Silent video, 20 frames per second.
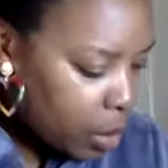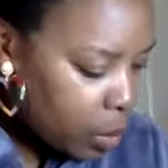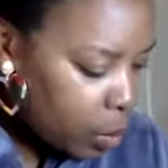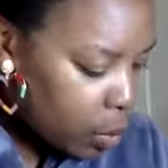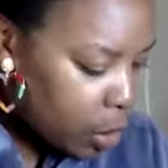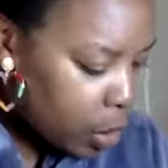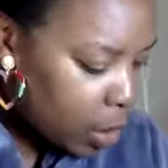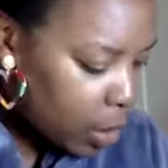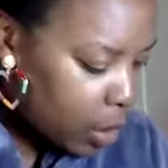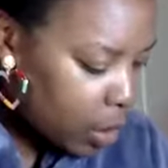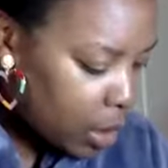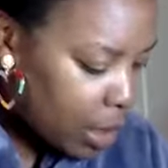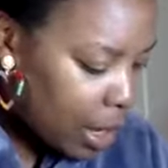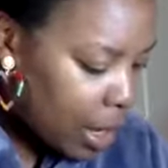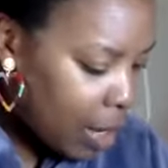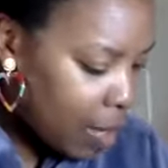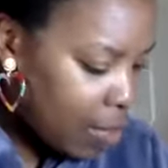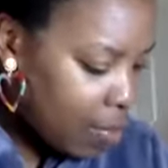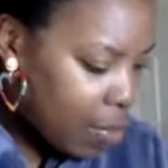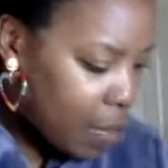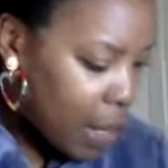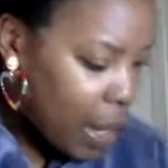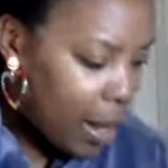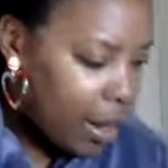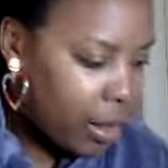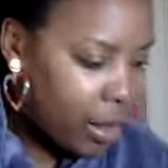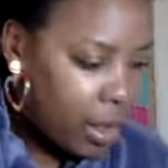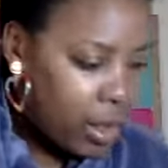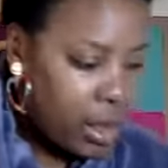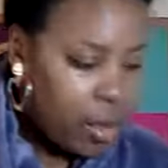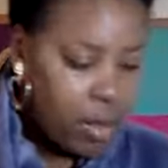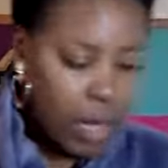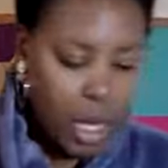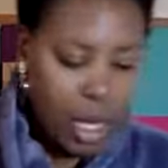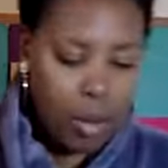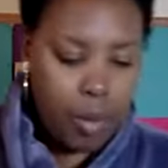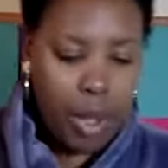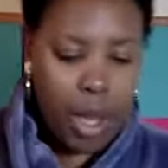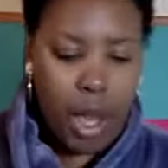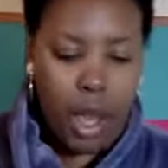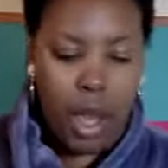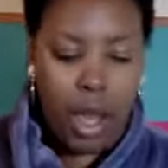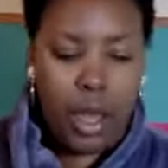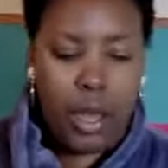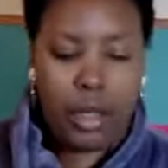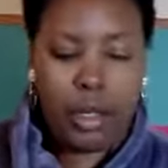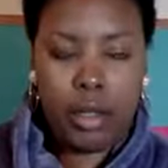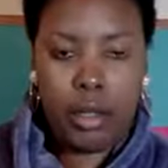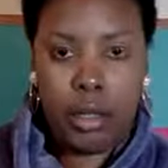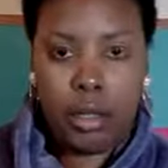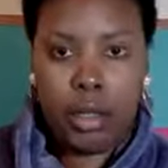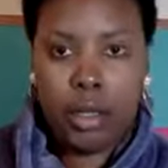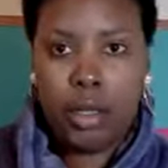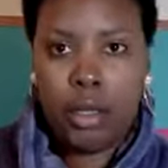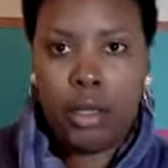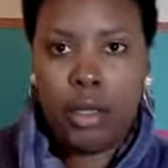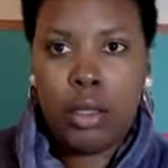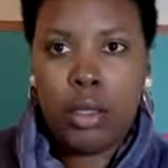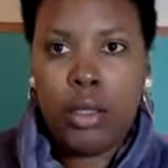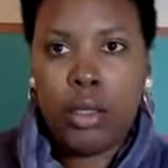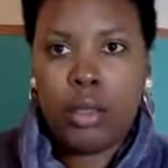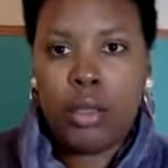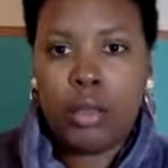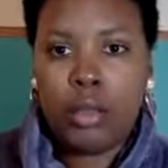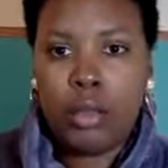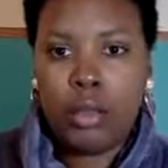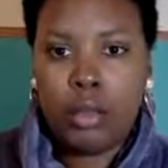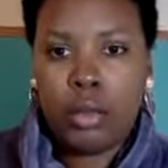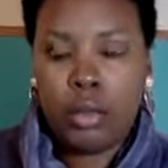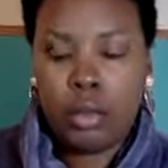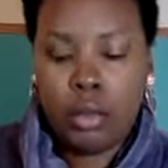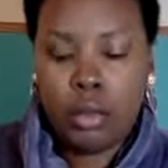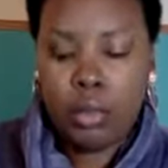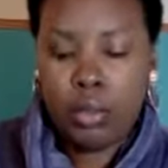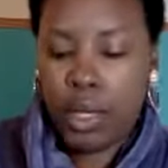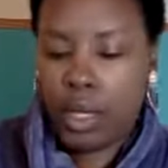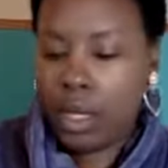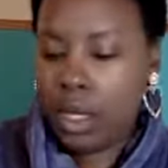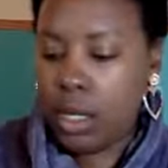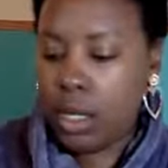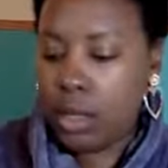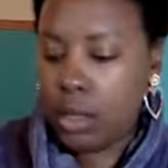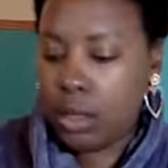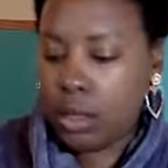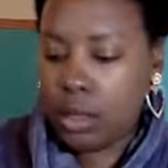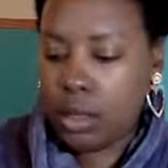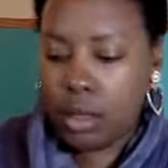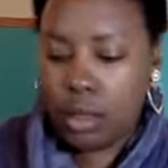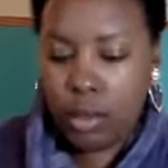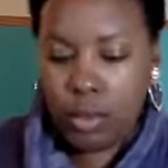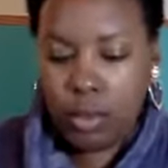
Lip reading: which is I'm piling the makeup on because